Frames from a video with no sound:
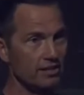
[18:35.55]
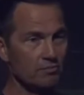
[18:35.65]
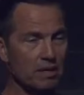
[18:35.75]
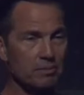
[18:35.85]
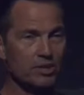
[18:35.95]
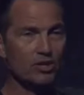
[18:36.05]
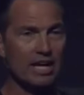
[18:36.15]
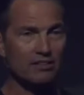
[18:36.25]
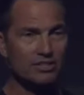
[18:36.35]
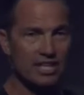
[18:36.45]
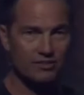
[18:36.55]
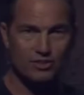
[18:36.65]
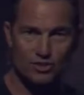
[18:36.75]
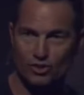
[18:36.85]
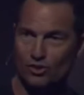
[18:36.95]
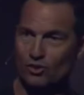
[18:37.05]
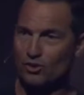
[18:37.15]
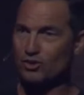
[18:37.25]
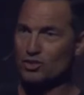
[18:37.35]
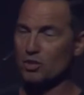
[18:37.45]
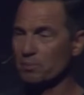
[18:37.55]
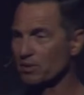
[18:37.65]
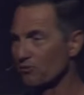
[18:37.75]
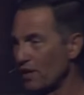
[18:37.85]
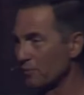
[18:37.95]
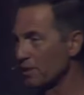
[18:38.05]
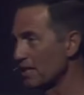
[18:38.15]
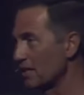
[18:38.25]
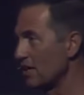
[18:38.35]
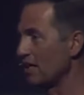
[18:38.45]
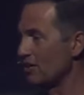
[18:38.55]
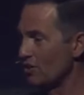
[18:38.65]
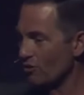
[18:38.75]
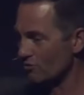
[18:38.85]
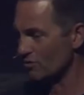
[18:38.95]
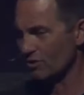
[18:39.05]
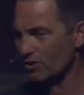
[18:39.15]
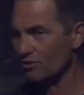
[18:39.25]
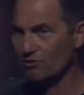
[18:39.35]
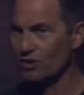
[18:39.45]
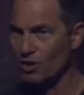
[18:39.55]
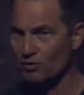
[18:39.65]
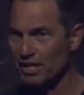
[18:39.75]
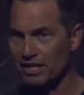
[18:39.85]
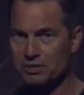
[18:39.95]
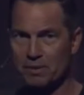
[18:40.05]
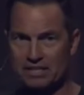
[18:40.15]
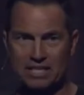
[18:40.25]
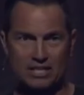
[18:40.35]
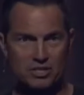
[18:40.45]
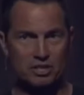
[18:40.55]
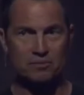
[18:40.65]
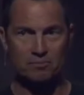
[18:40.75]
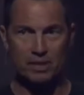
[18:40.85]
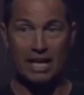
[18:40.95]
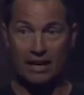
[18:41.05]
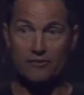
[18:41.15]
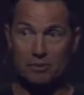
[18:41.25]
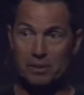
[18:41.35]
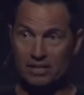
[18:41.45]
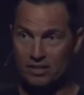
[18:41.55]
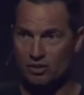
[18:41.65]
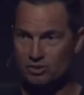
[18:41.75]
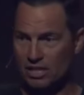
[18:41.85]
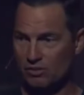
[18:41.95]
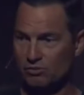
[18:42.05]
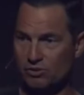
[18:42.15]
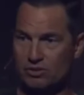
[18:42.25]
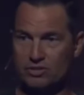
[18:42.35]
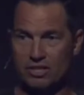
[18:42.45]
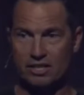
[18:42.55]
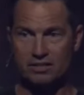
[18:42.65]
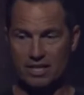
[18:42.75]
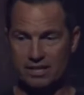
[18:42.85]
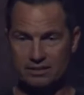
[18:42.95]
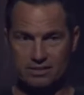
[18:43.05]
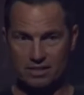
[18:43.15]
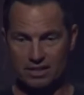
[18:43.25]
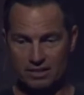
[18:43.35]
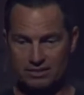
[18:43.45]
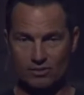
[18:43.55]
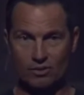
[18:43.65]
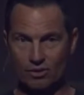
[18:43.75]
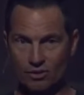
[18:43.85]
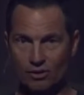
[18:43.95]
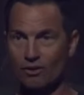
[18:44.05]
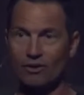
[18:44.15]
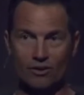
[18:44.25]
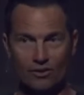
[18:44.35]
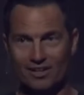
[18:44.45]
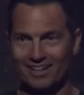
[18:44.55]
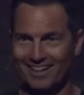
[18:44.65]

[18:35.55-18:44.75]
maybe you're outside the circle or you show up at the family and, and you don't you don't know the expectation, but everybody knows, like, oh, you're sitting in dad's seat. Uh-oh.